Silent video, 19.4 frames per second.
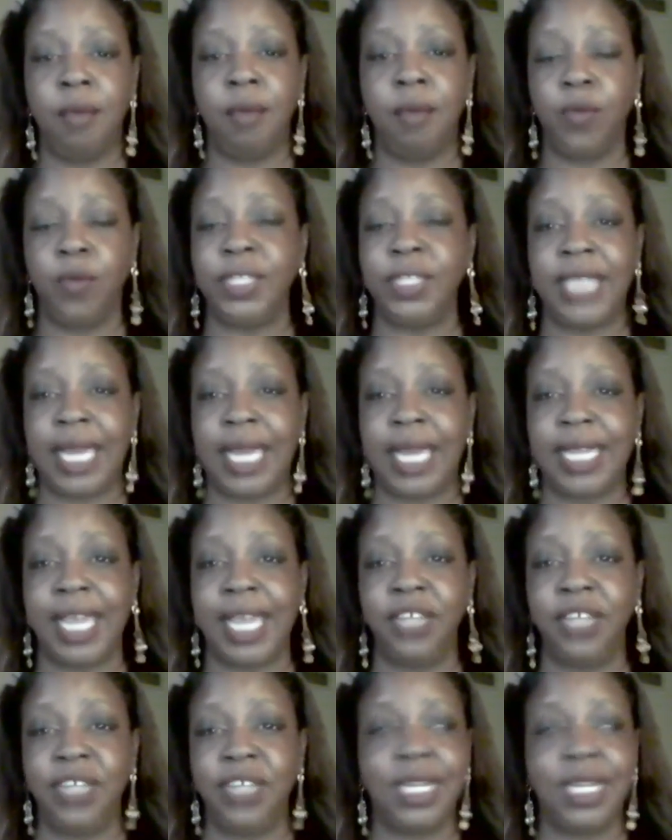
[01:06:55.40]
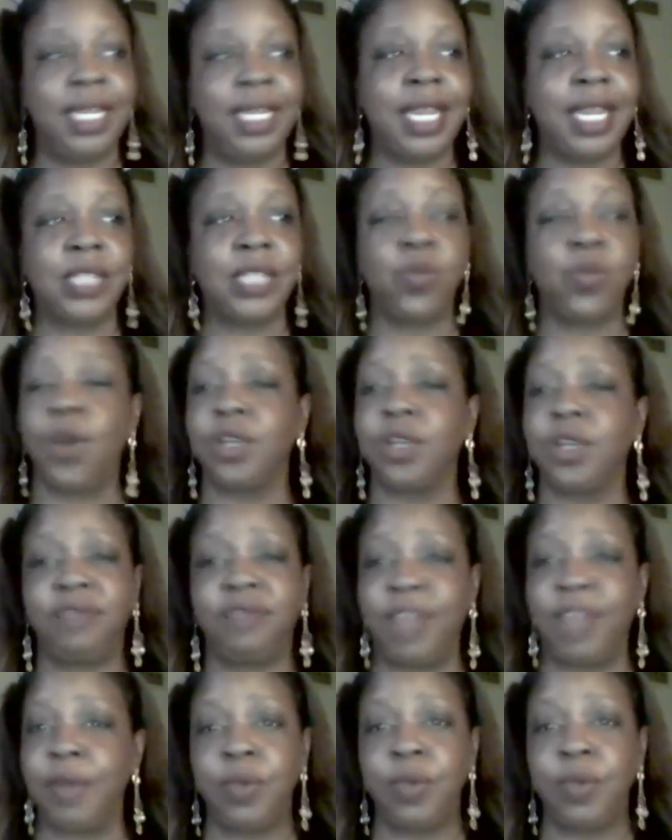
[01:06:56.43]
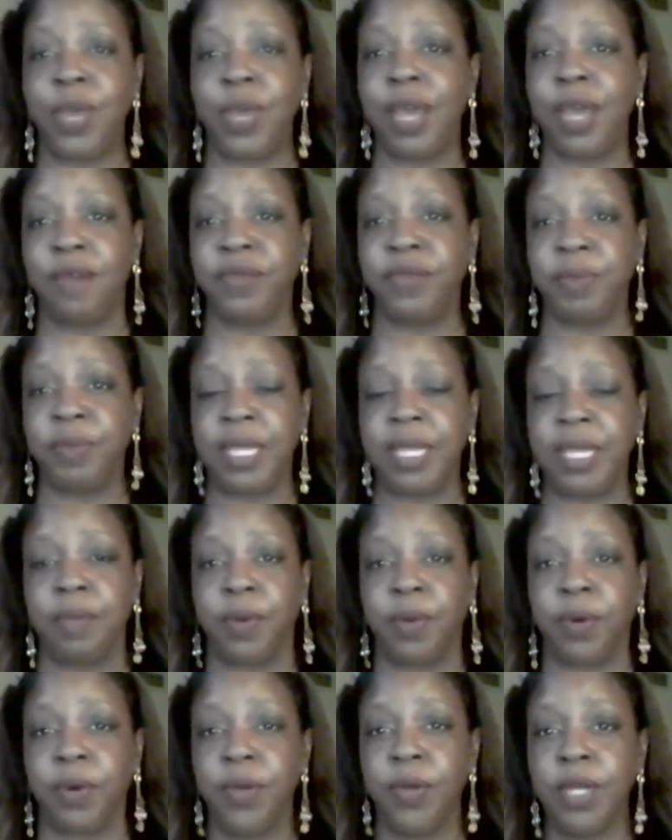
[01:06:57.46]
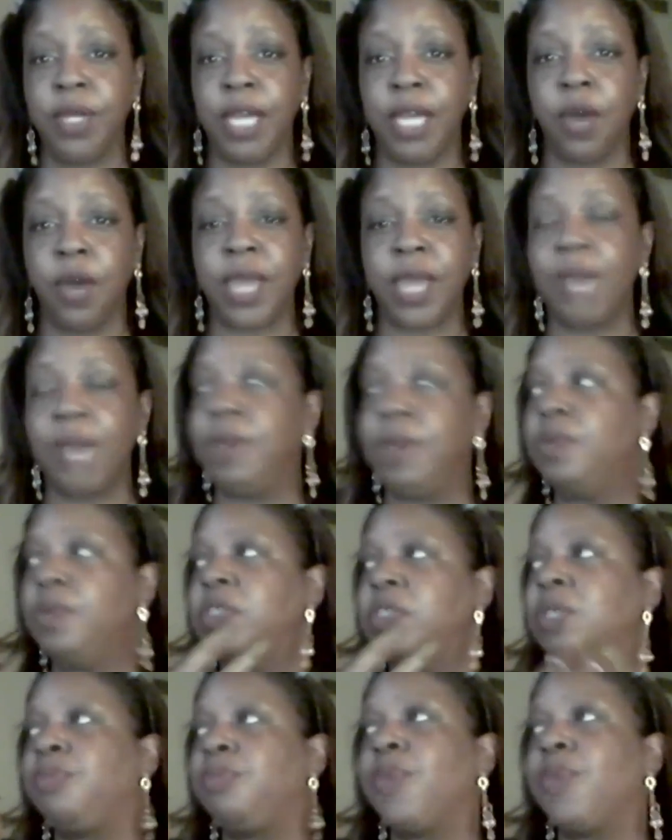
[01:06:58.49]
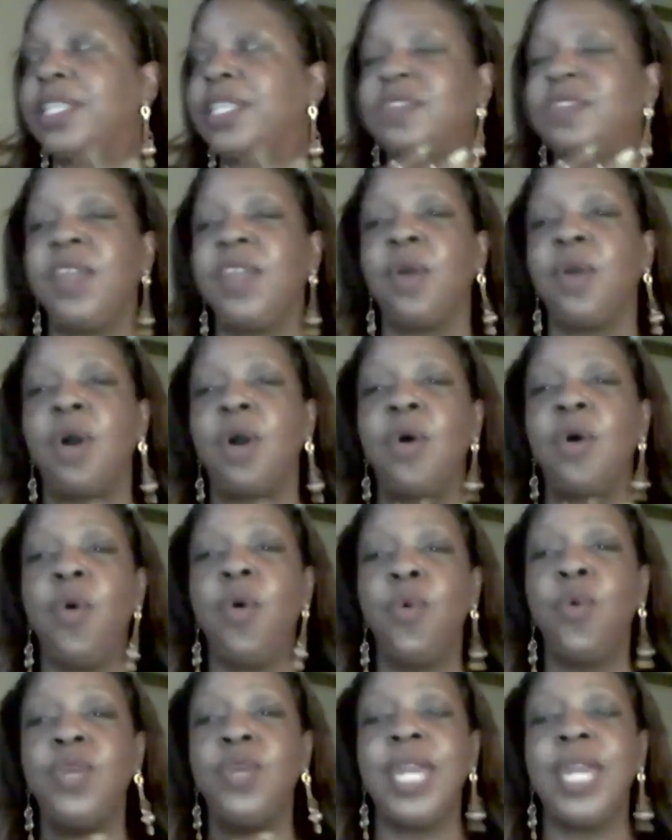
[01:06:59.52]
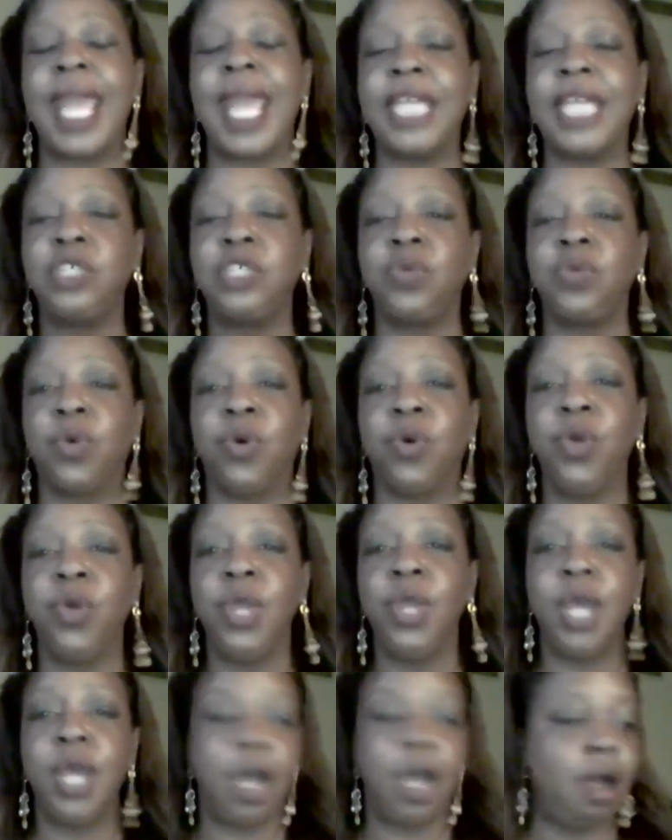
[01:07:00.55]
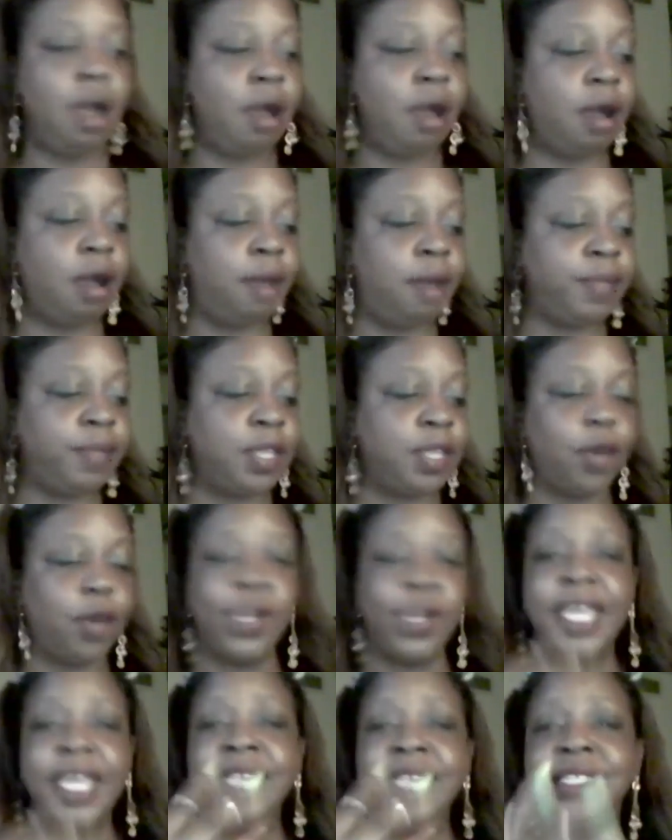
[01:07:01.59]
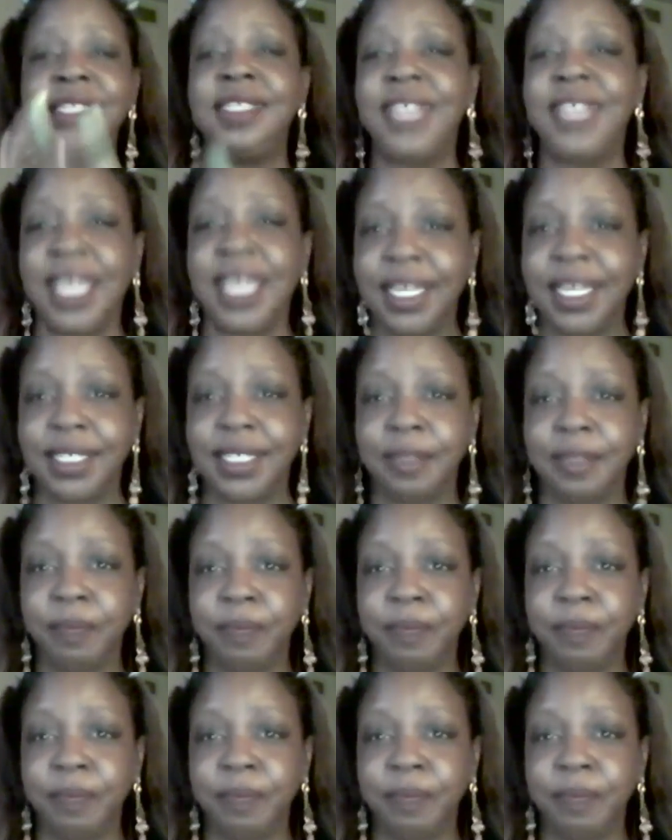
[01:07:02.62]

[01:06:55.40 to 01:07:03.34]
retaliation. And it has worked very well for people. Okay. People suppress their own natural, instinct